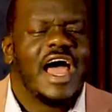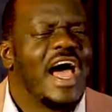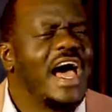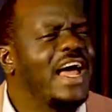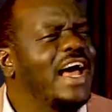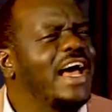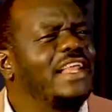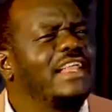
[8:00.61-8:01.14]

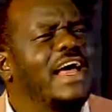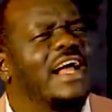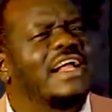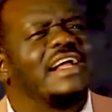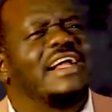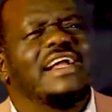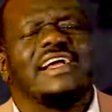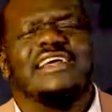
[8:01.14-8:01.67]
I, I,
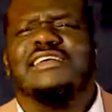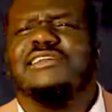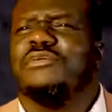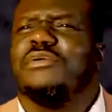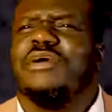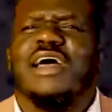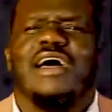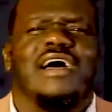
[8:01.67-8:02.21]
I you
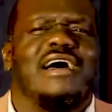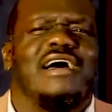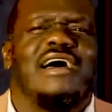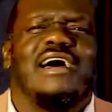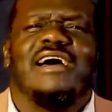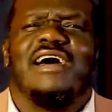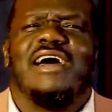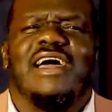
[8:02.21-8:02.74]

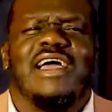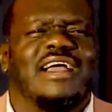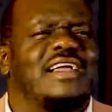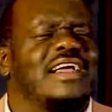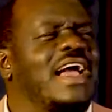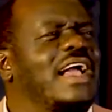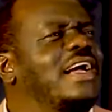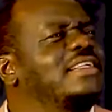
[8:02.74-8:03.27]
know, I,
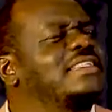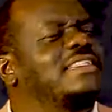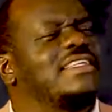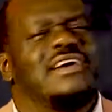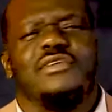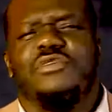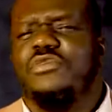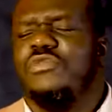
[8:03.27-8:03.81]
I can
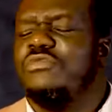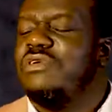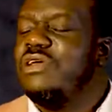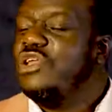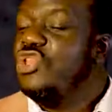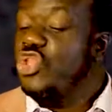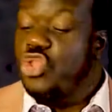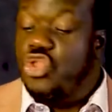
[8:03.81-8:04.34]
tell you
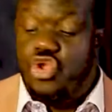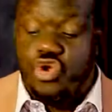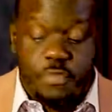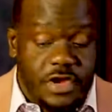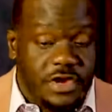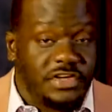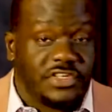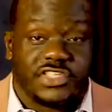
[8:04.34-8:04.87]

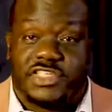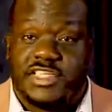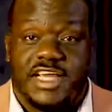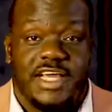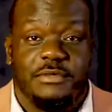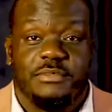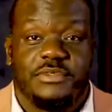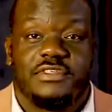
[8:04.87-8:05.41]
numerous
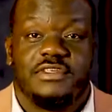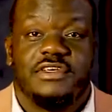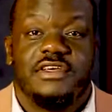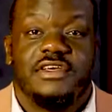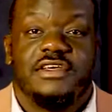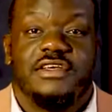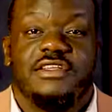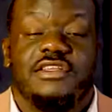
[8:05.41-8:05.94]
times
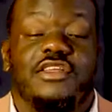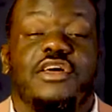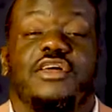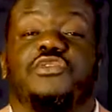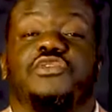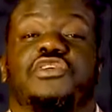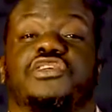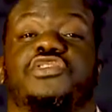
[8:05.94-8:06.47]
the
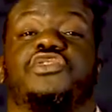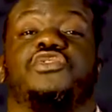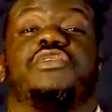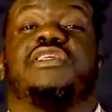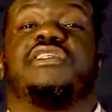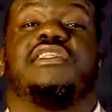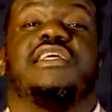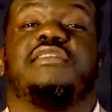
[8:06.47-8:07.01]
Lord will just throw
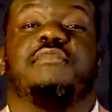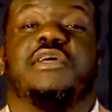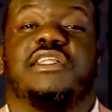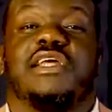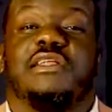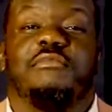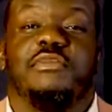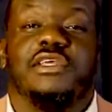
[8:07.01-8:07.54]
a statement
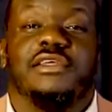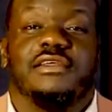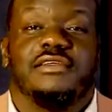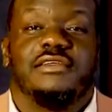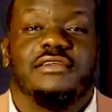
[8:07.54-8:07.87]
at me.